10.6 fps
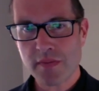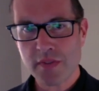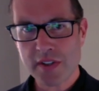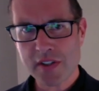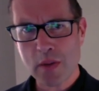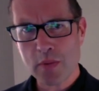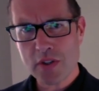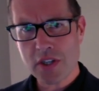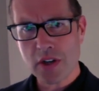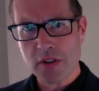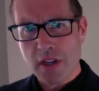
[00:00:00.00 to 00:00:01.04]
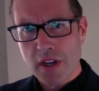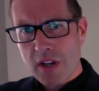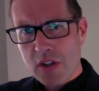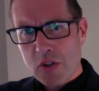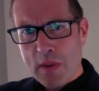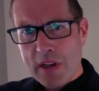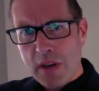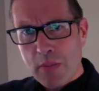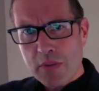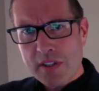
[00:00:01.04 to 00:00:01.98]
For example, the child talked about
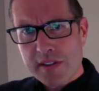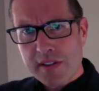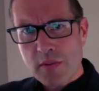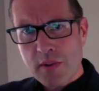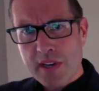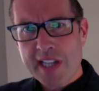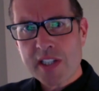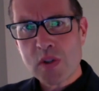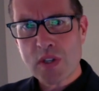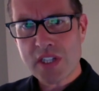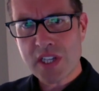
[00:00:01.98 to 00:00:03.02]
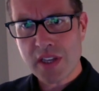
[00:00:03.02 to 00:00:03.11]
numbers that were next to each other.